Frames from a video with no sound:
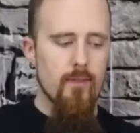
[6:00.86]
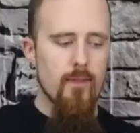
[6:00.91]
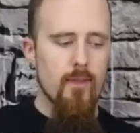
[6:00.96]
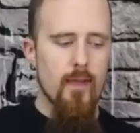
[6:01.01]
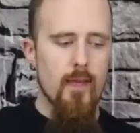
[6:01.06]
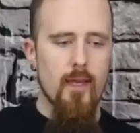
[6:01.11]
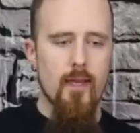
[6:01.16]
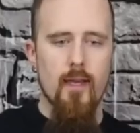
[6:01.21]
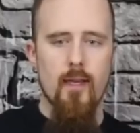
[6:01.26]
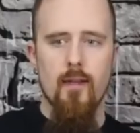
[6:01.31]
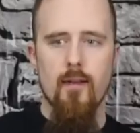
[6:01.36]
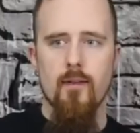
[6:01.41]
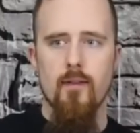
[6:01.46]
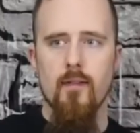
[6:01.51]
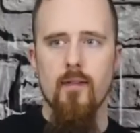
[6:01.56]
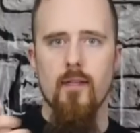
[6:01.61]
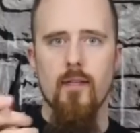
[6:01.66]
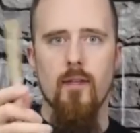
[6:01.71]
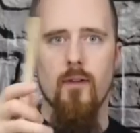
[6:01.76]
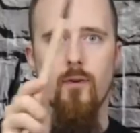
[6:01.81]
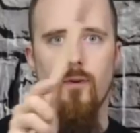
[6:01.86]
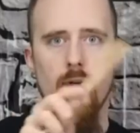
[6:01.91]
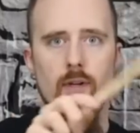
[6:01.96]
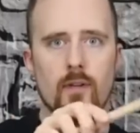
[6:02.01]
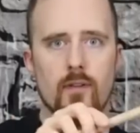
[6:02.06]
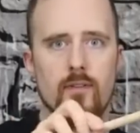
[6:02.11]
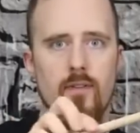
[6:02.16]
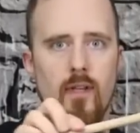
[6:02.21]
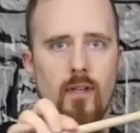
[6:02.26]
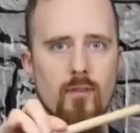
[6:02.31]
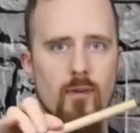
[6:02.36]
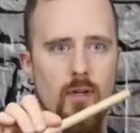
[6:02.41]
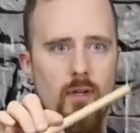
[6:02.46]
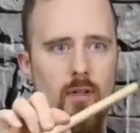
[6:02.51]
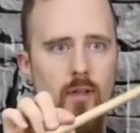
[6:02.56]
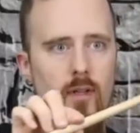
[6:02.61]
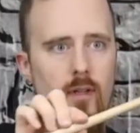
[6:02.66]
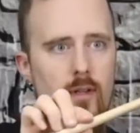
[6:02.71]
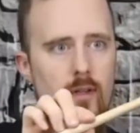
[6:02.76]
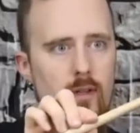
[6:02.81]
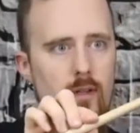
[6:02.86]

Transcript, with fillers: Then here is kind of a